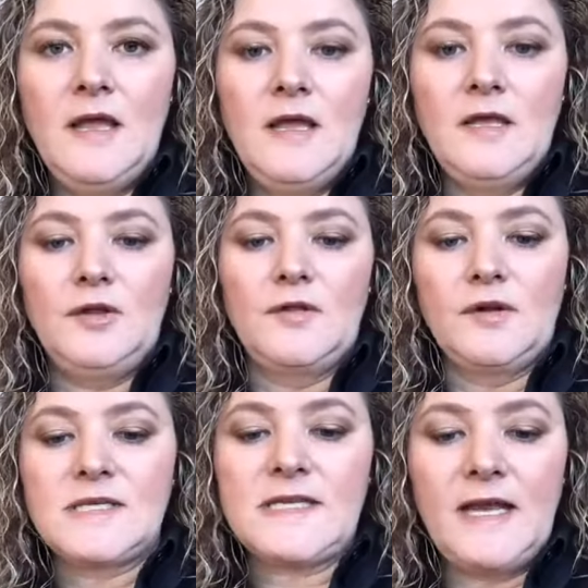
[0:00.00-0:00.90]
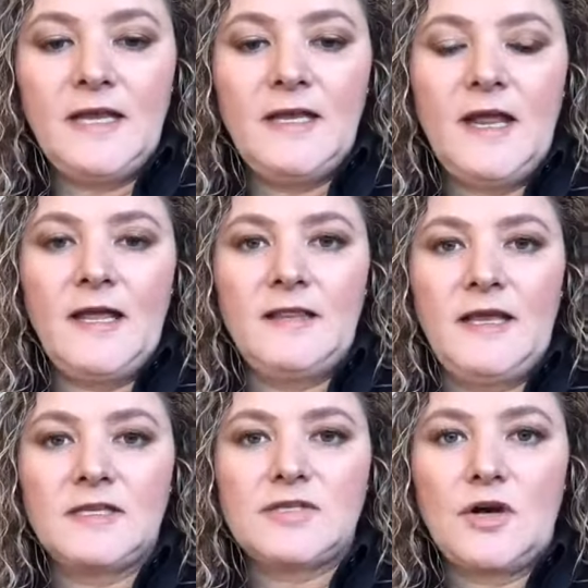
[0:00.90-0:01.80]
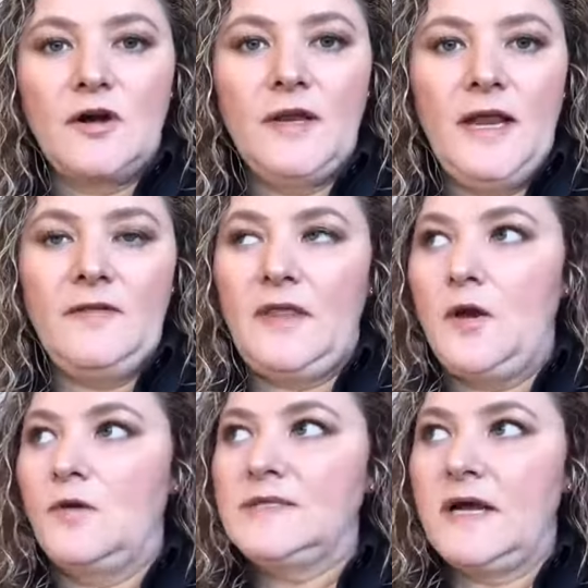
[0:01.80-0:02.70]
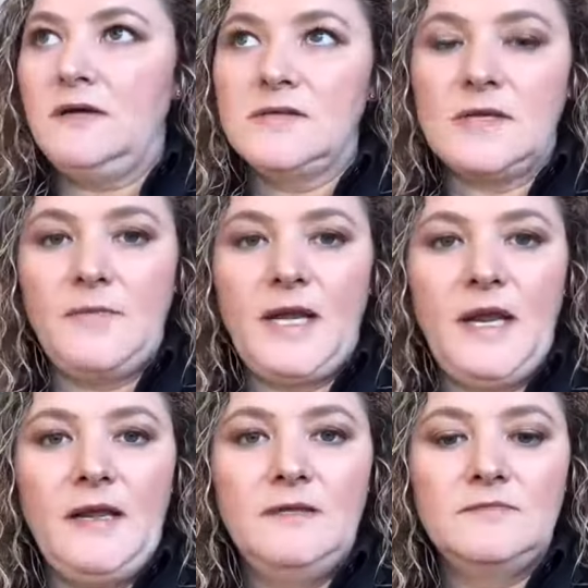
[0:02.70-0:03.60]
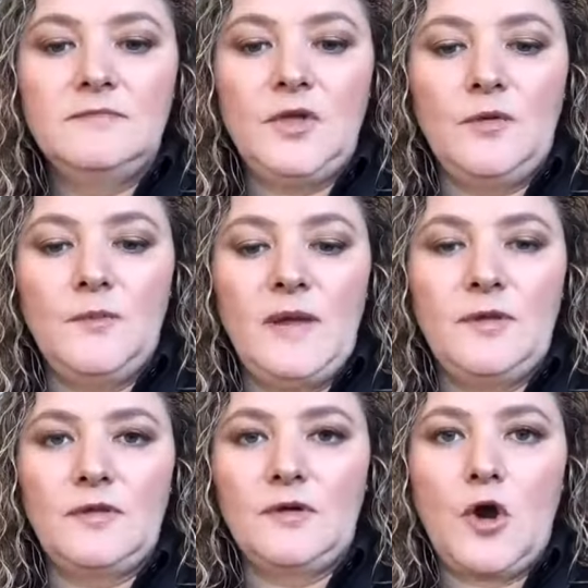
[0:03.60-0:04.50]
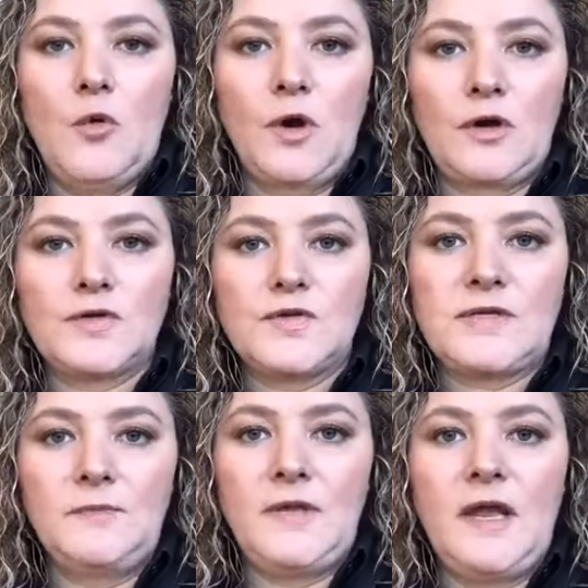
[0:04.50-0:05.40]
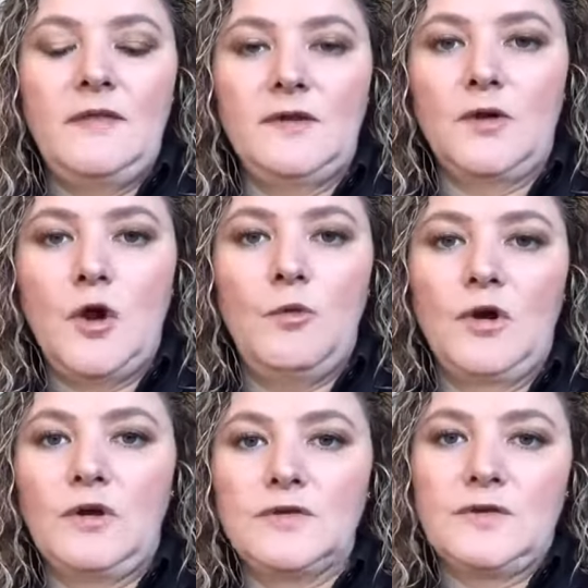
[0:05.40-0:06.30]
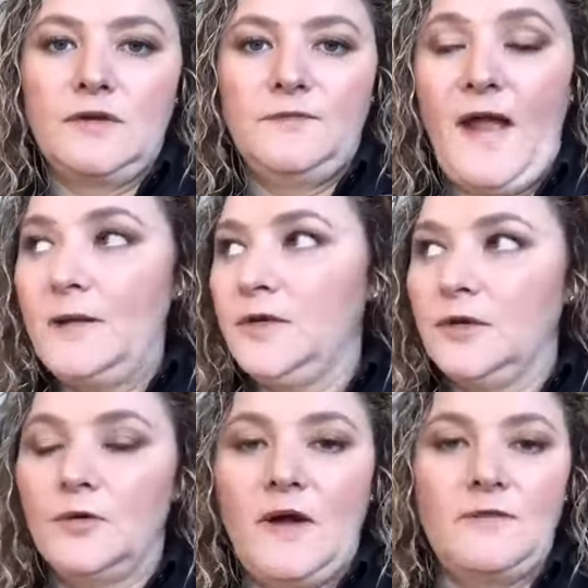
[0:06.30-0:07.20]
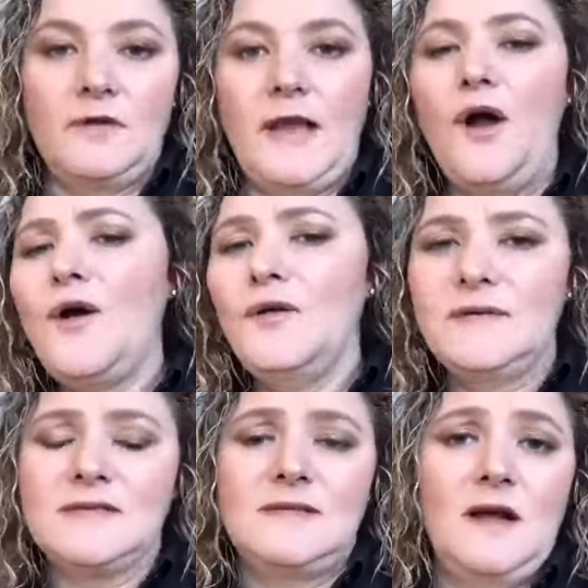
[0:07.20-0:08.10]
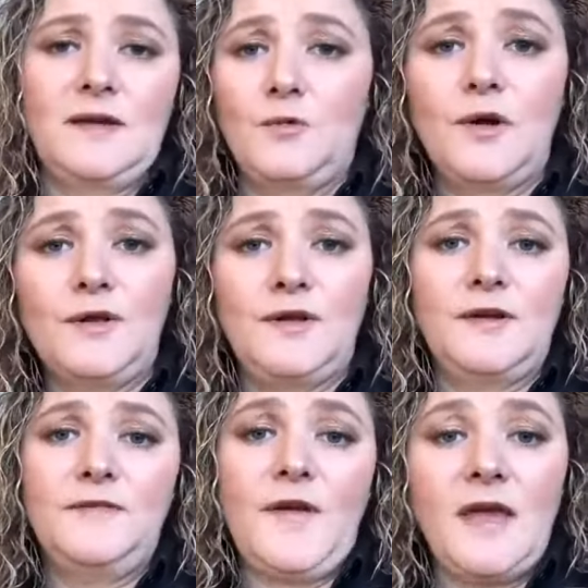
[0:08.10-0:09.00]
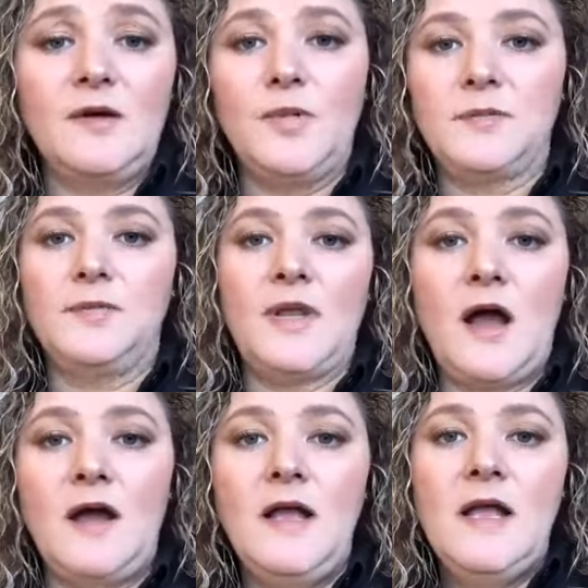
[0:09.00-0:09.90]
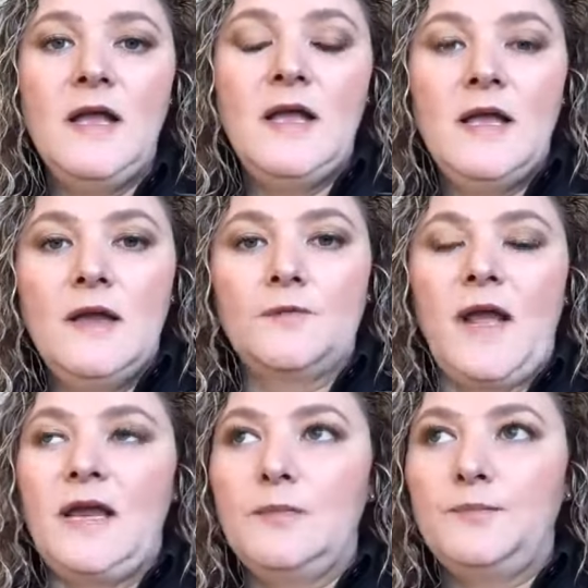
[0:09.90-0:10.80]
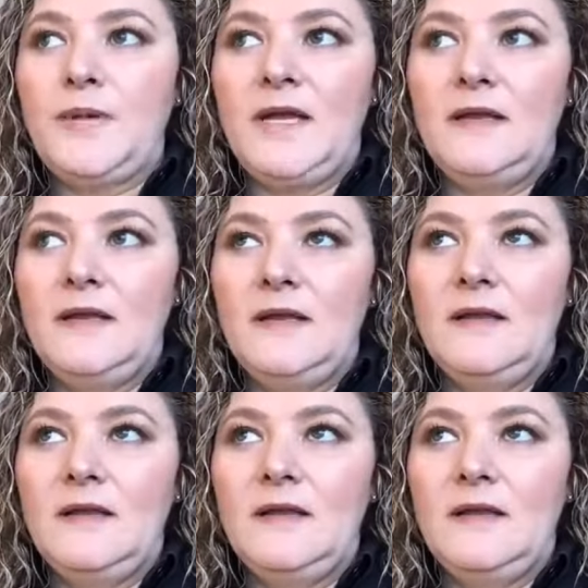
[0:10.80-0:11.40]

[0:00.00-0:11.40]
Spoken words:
they're excited and they get started and they go and tell somebody, maybe their coworkers or something, and their coworkers or their family or whoever, like, oh, this is not going to work, you're going to fail, blah, blah, blah, right? But